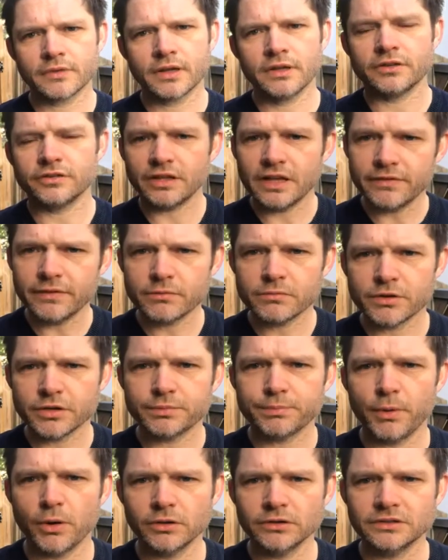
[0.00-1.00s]
And Stephen
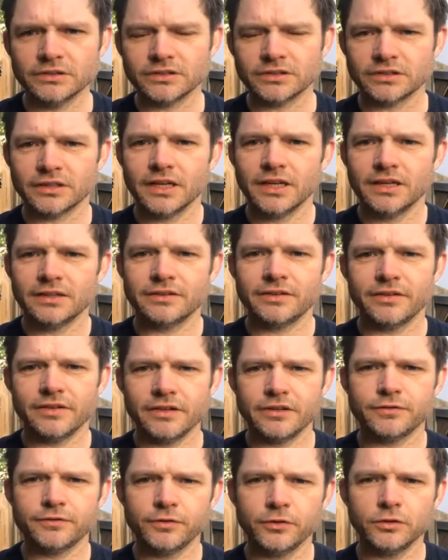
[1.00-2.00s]
responds to
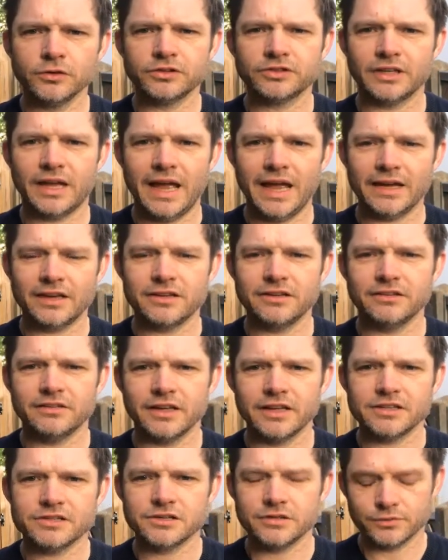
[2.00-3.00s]
these false
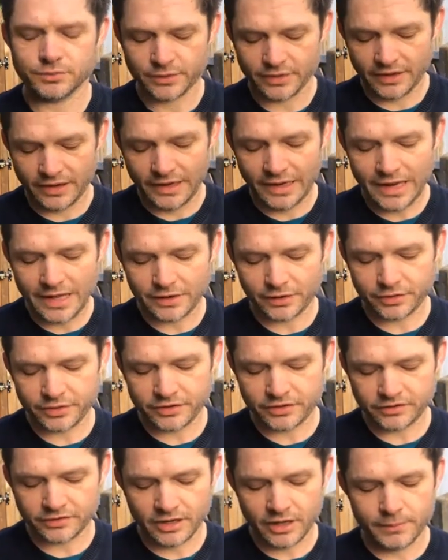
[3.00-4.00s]
accusations with a
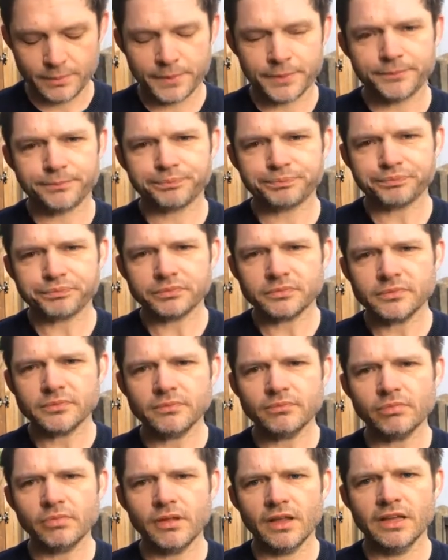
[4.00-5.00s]
lengthy sermon.
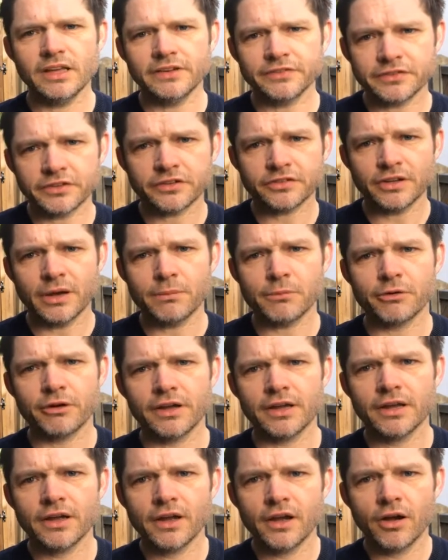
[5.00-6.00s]
He gives a
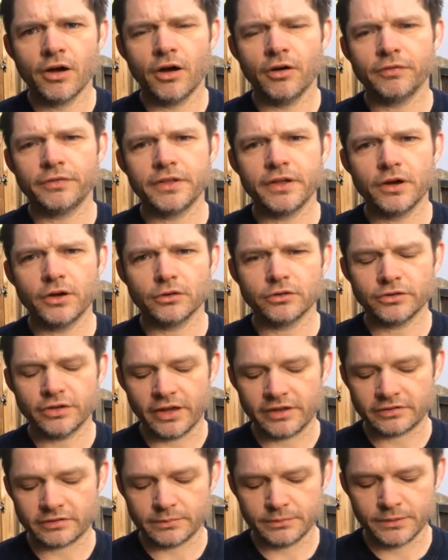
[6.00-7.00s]
summary of the Old
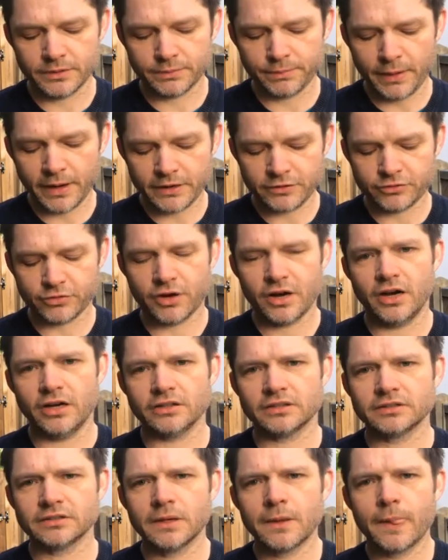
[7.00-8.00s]
Testament
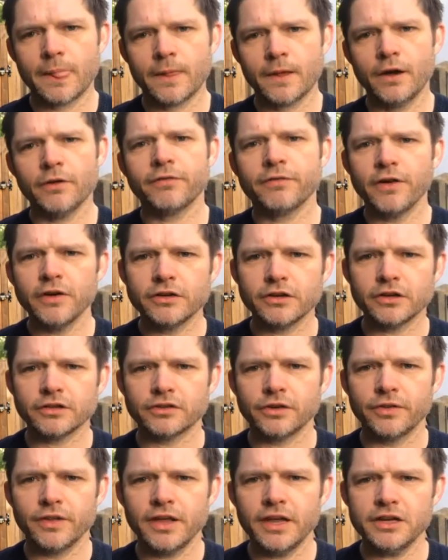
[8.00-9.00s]
patriarchs, a
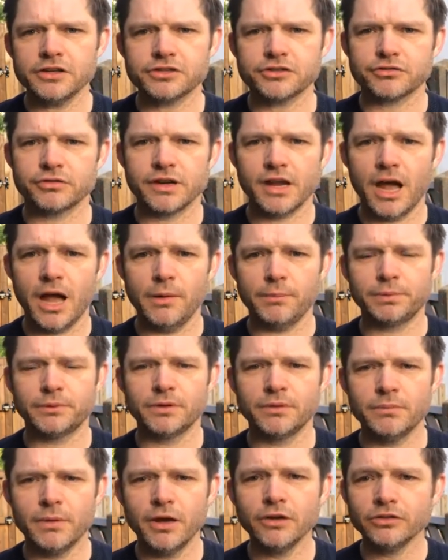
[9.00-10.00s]
focus on the history up
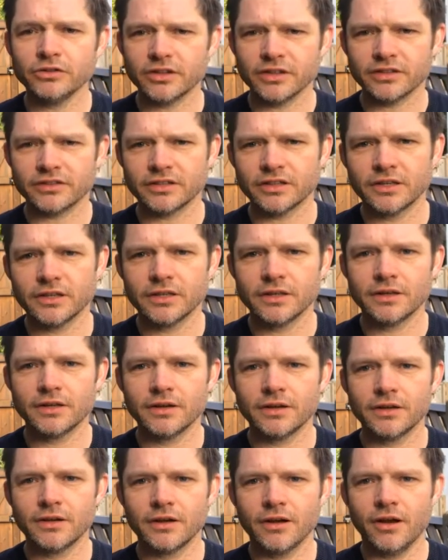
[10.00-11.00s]
to Moses,
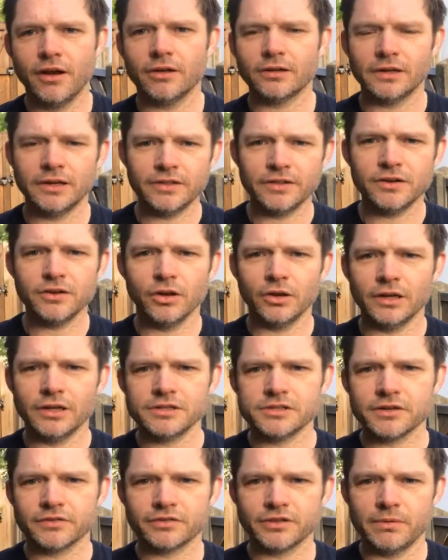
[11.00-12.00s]
hardly the
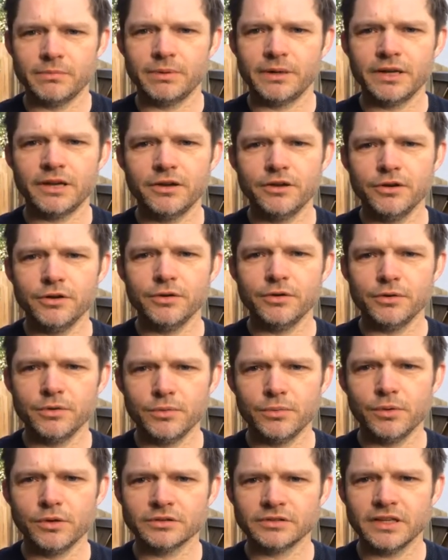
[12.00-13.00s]
knowledge of somebody
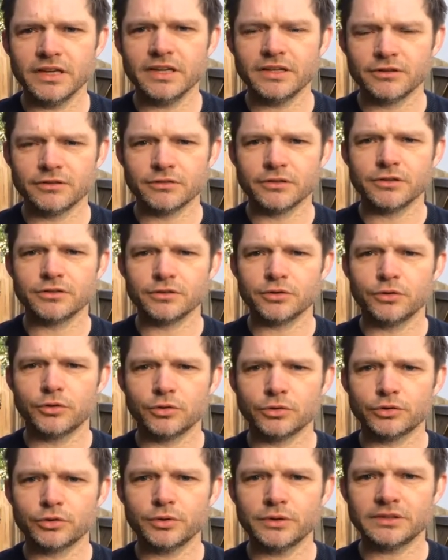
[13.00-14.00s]
who was ignorant
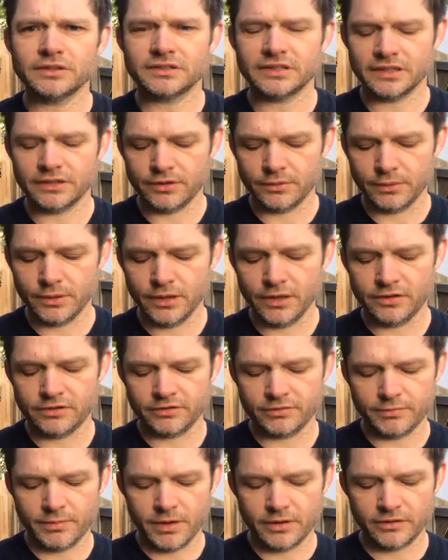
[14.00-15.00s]
or twisting the
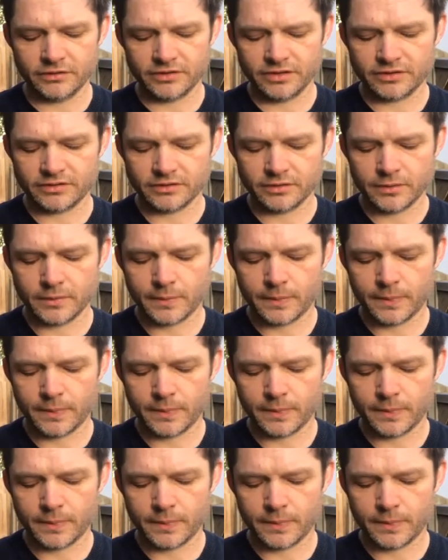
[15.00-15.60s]
words of Moses.